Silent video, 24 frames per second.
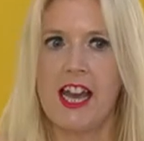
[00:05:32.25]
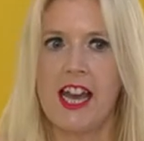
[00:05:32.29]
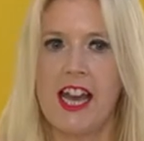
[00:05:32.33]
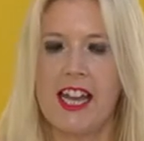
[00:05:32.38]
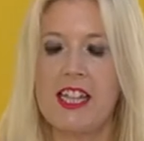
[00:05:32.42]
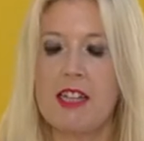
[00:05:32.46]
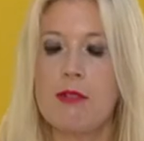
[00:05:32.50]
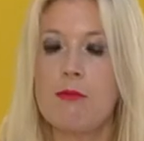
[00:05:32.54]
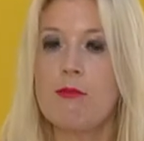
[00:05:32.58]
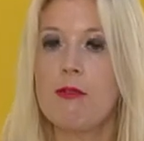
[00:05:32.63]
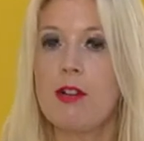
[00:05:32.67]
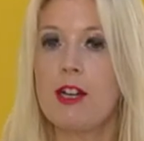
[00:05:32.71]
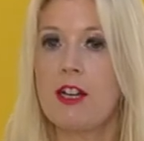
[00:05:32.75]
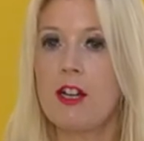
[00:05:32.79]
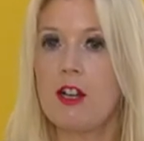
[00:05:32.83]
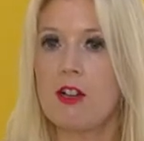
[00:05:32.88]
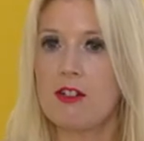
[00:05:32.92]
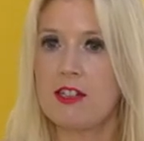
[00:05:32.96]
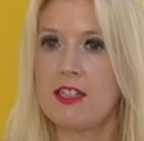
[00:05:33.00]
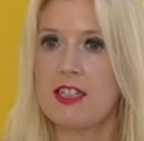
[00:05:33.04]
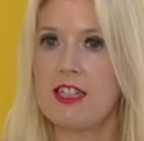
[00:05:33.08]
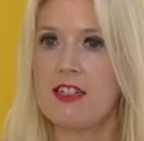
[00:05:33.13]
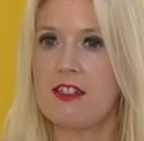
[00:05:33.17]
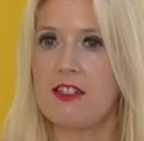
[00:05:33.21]
And then when
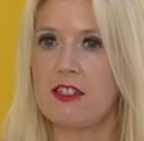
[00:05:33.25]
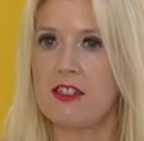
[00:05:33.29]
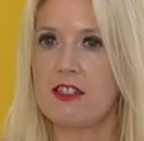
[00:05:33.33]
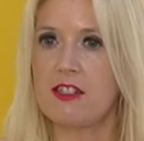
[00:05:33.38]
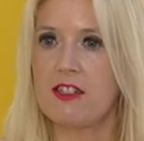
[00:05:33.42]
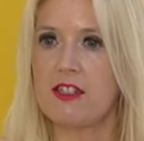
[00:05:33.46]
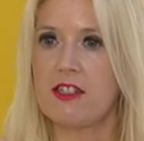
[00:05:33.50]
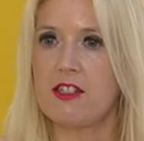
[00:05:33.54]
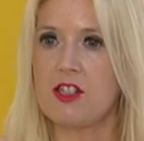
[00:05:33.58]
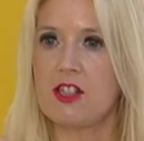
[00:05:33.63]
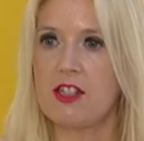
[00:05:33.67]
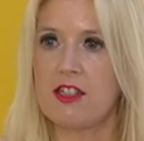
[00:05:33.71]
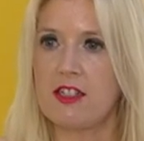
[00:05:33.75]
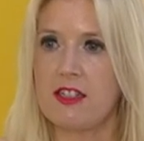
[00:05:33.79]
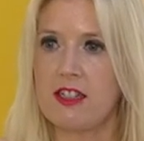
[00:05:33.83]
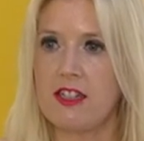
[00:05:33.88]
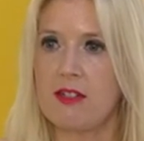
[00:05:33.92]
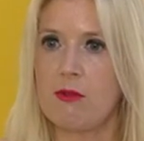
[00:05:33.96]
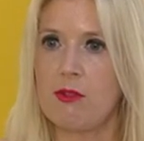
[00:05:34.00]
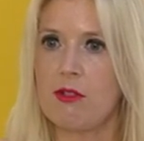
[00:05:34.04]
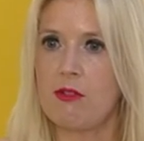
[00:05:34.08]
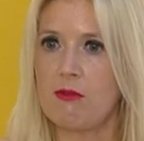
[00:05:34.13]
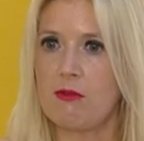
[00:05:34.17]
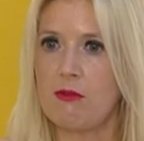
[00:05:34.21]
lockdown occurred, she's
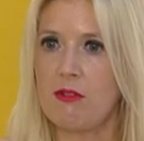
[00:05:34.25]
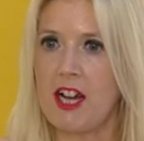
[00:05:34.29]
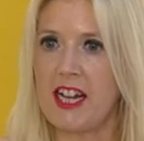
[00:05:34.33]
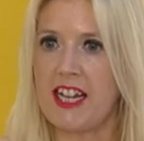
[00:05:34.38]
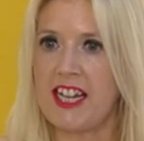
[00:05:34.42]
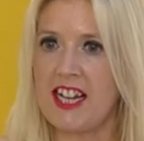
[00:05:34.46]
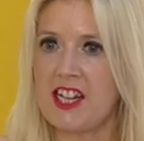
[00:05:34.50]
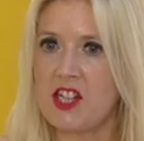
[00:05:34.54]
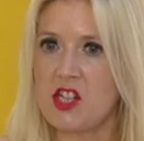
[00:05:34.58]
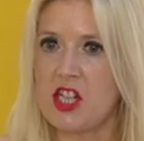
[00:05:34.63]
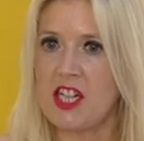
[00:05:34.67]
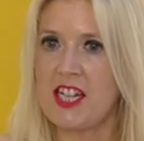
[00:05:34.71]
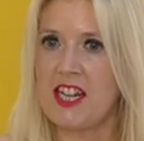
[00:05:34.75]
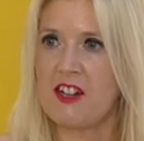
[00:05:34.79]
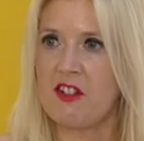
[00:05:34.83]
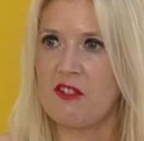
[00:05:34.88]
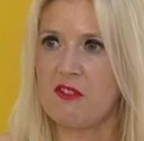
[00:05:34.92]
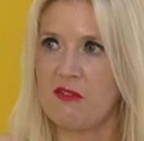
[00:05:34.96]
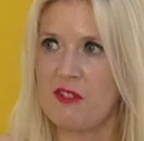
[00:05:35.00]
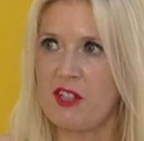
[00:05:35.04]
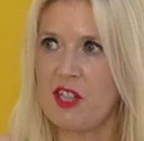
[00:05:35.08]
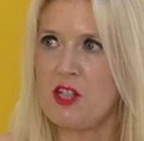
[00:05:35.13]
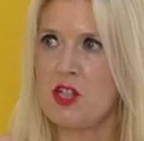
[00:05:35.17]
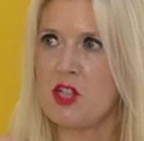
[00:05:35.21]
like, well, I can actually get
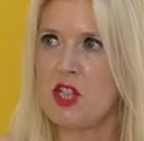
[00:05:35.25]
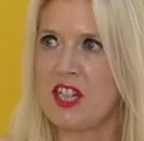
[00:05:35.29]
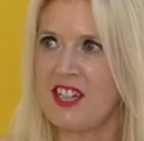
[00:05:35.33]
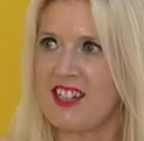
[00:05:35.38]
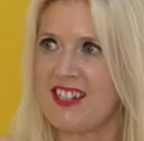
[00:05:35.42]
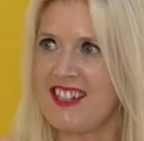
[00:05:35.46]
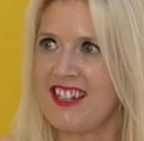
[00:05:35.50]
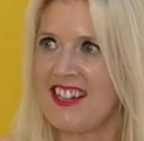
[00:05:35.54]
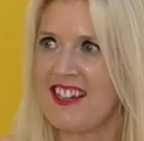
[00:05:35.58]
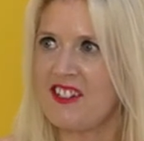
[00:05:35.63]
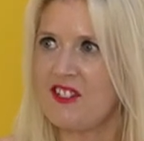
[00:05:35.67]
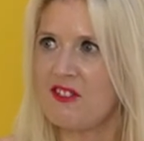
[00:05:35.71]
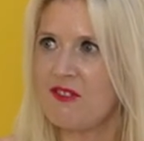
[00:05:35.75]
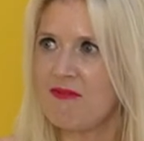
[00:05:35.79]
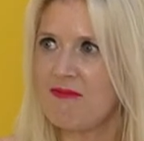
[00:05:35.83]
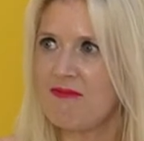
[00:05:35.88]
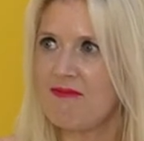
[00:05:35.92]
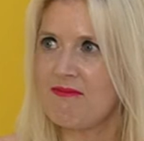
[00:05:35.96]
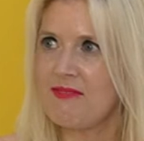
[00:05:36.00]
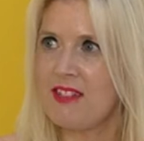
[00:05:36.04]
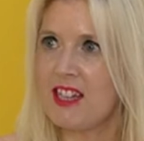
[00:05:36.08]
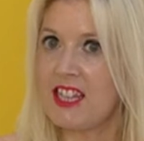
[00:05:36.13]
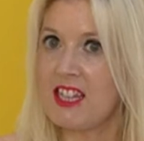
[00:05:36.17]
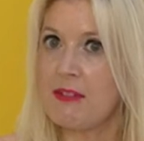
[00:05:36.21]
on finishing it now.
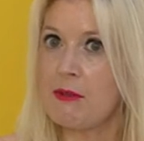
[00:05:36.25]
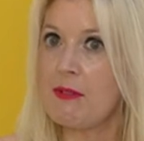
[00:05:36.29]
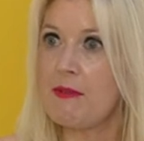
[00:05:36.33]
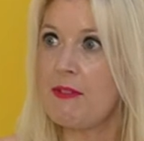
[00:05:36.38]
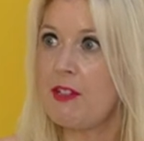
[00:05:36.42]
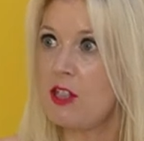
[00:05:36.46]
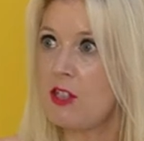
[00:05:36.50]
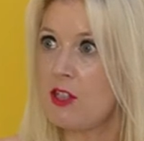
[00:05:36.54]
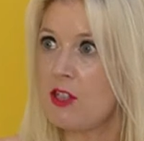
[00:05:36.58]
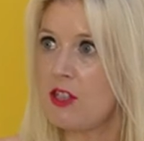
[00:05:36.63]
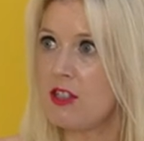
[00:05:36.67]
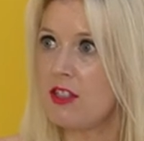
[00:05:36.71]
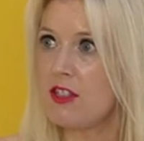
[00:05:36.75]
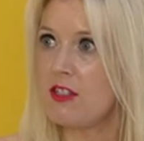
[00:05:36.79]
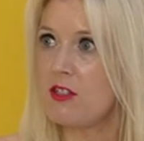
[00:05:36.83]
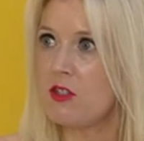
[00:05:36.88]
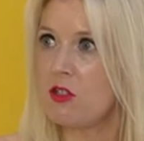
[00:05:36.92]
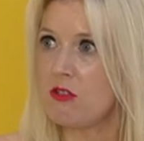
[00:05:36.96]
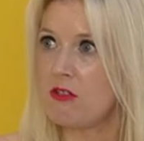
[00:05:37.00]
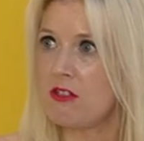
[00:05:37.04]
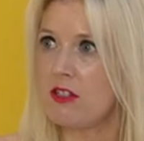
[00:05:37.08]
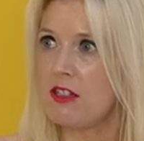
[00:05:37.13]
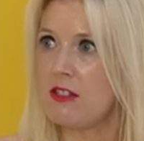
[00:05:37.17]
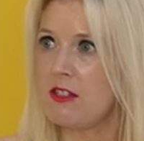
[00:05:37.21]
And then we finished it
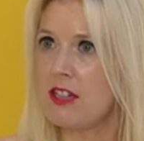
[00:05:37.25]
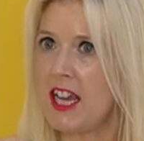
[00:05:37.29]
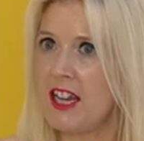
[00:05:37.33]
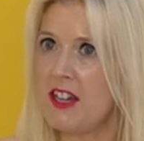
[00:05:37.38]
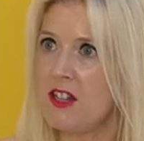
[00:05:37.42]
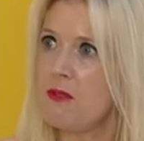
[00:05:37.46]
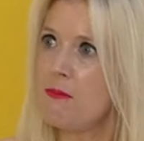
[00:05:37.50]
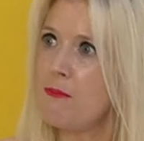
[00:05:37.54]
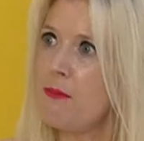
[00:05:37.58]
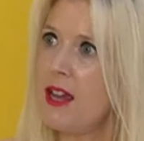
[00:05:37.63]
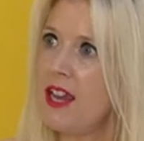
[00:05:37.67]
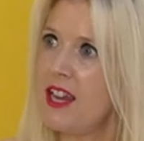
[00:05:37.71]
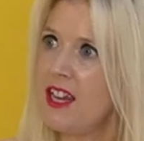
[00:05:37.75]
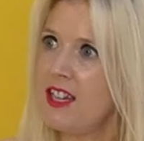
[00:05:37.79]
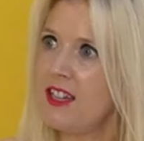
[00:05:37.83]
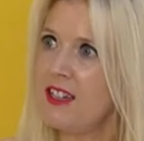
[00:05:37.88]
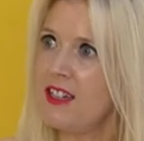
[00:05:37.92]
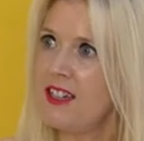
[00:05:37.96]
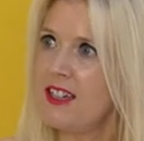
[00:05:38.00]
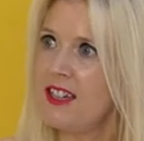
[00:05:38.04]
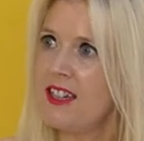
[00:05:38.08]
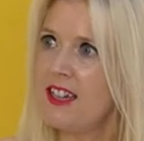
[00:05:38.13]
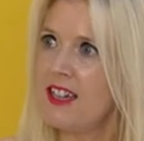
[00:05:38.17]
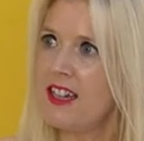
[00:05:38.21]
during end of May,
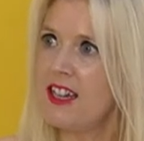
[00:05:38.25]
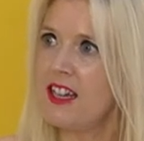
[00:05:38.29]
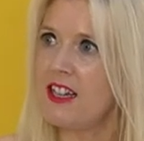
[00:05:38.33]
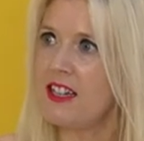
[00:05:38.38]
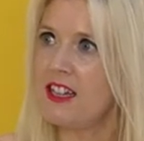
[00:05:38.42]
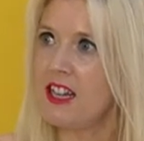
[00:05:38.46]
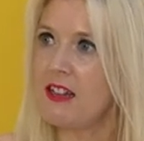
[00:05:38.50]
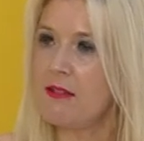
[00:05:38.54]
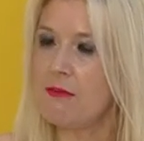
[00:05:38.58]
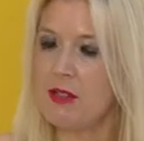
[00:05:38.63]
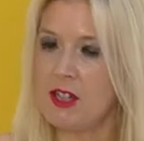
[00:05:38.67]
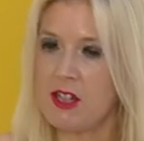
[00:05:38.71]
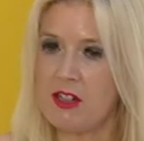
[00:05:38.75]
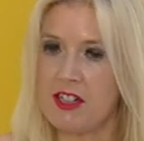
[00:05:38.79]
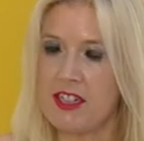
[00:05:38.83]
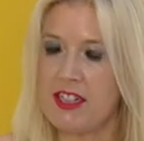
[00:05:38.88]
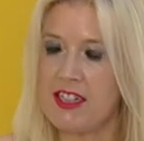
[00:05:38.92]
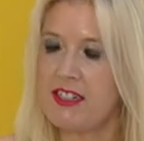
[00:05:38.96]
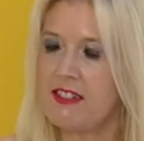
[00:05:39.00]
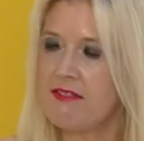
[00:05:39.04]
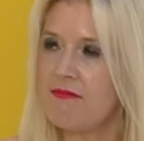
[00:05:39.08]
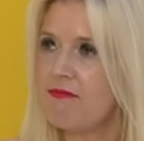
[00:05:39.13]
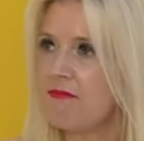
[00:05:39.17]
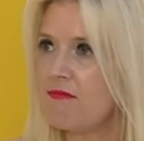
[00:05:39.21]
and then we got
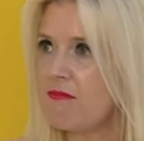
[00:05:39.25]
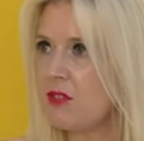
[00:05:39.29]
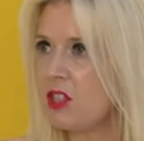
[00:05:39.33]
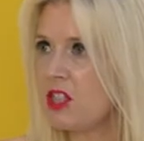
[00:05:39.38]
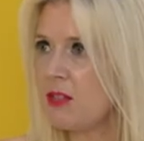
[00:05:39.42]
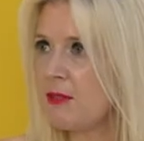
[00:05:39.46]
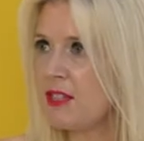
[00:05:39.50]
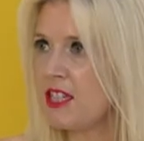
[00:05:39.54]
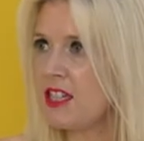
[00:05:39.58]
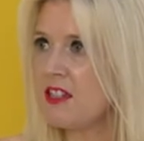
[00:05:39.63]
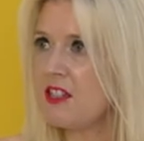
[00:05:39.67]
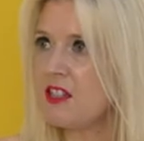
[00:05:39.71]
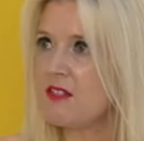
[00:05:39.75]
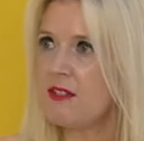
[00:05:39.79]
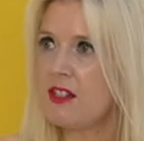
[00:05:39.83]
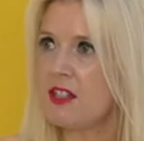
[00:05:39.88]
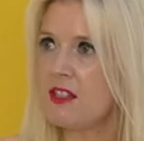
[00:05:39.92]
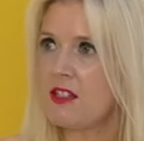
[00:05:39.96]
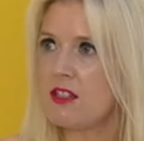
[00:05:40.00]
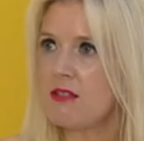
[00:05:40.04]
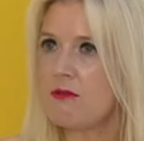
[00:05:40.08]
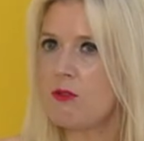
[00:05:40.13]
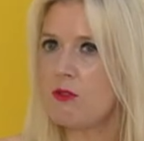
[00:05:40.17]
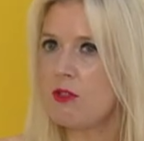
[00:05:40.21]
it submitted into
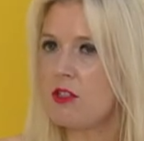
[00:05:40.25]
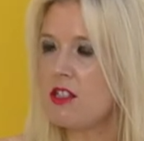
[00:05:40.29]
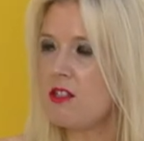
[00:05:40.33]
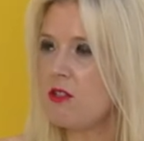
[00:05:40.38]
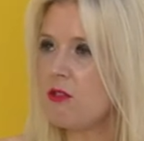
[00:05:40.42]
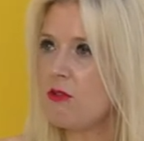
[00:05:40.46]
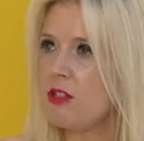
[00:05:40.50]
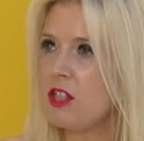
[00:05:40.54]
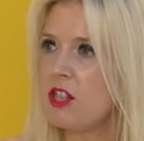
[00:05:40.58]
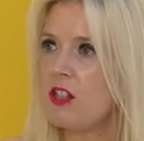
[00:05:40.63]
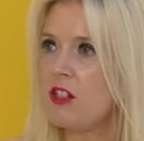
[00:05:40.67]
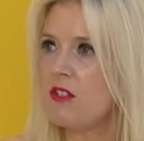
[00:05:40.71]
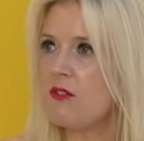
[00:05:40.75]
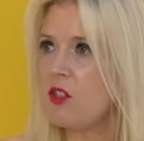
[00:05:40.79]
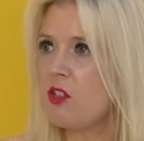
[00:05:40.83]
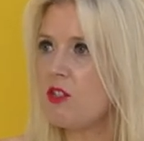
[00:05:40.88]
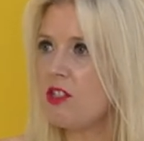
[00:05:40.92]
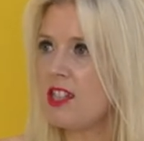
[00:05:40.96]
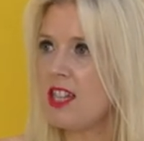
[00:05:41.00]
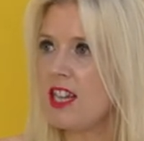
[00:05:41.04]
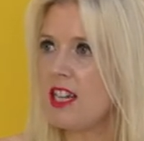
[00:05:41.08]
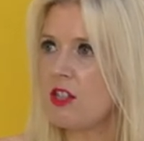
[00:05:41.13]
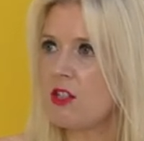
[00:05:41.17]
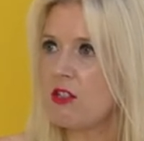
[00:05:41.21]
festivals, and it's already got a few
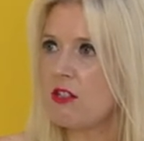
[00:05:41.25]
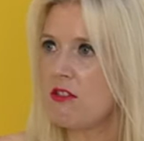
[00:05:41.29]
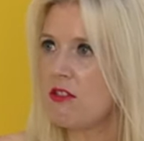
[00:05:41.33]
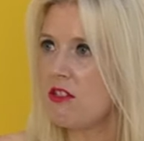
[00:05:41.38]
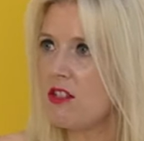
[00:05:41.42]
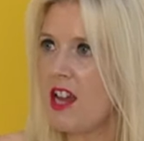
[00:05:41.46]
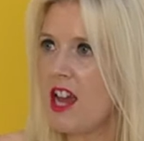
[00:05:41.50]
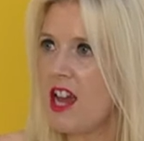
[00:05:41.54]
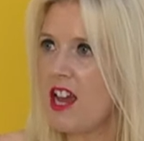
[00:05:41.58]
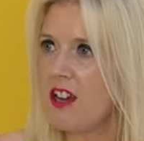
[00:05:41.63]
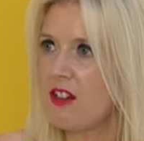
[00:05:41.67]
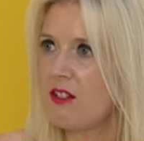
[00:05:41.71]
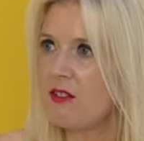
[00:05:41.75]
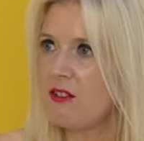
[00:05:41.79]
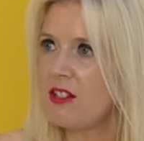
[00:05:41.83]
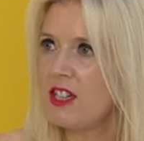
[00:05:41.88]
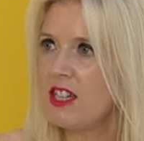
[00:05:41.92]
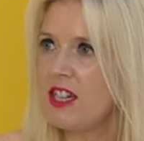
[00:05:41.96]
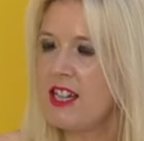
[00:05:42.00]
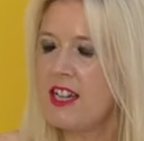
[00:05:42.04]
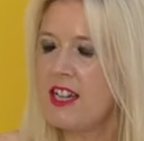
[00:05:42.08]
selections now.